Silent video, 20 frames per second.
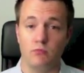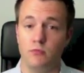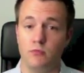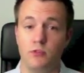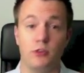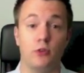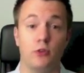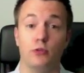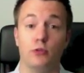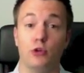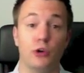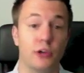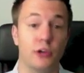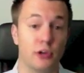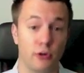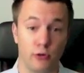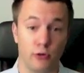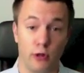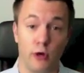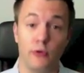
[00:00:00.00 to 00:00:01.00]
look at
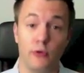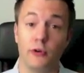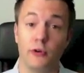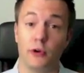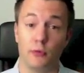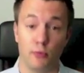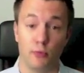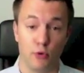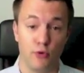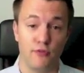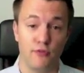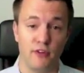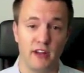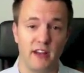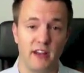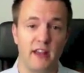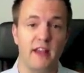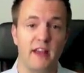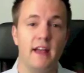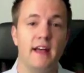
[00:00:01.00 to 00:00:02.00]
your loan and approve it,